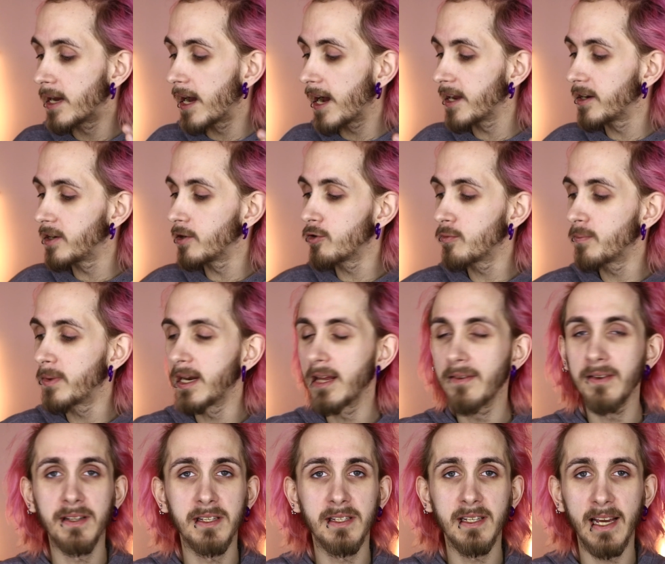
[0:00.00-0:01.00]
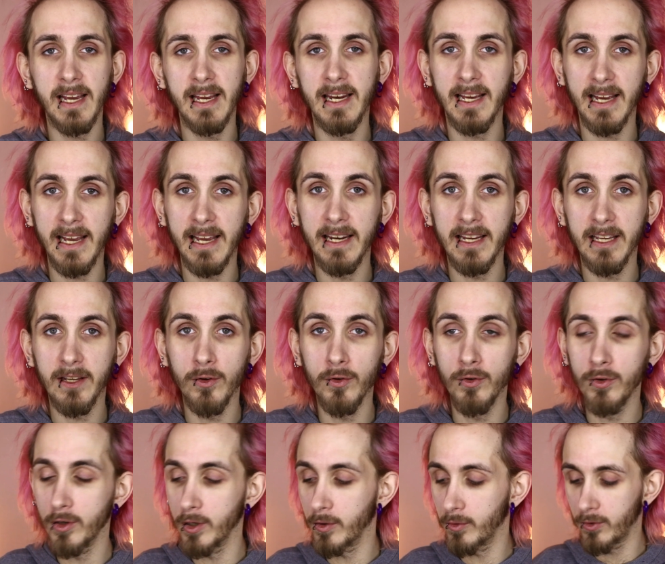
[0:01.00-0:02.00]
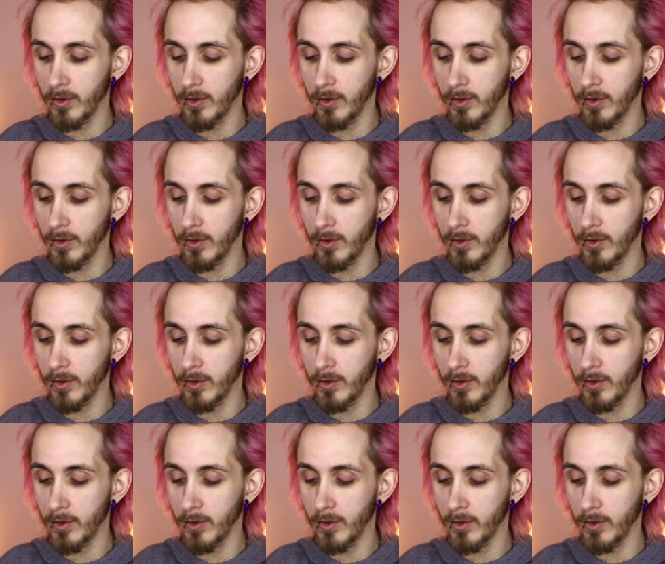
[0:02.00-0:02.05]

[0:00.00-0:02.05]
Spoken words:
I do believe it's really good, you know,